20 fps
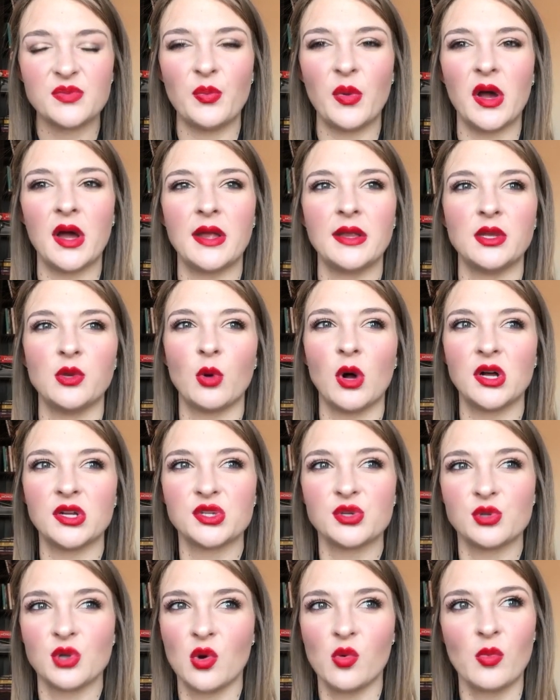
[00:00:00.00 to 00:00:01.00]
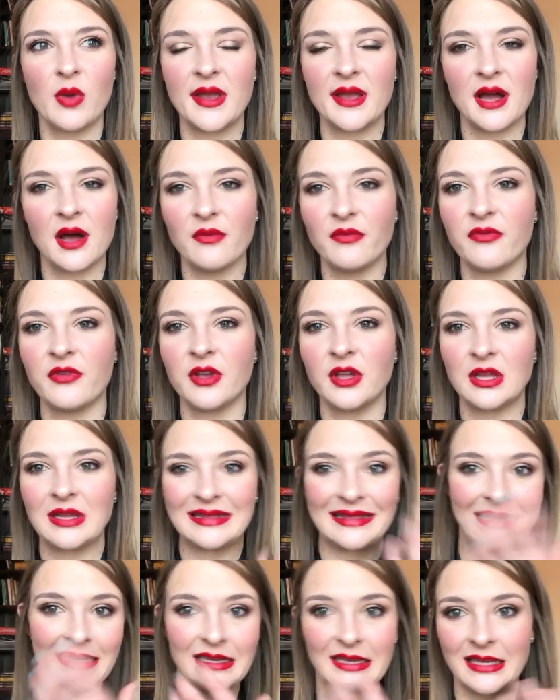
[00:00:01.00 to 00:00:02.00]
but you also don't wake up
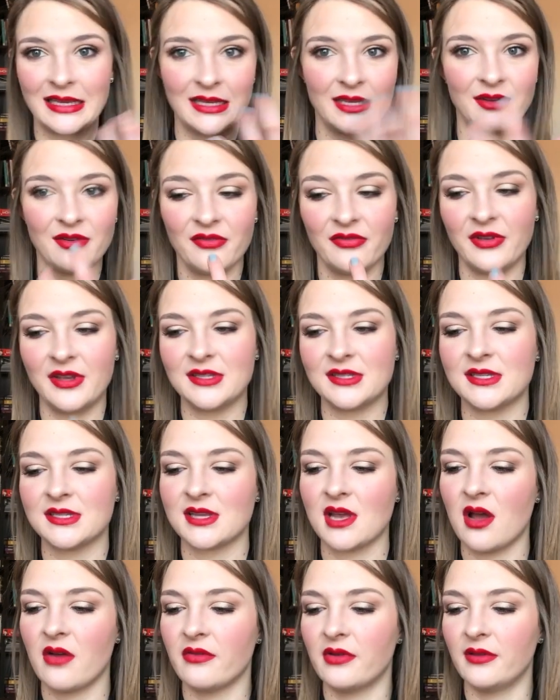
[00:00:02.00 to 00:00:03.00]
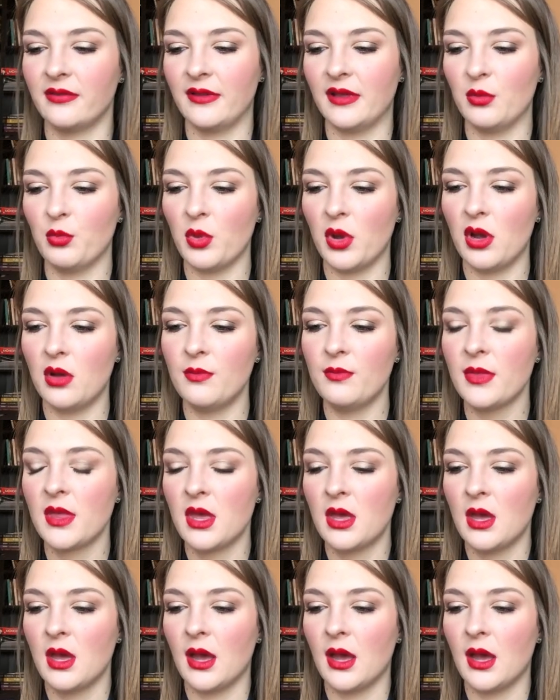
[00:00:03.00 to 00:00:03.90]
feeling like your face is covered in lip balm.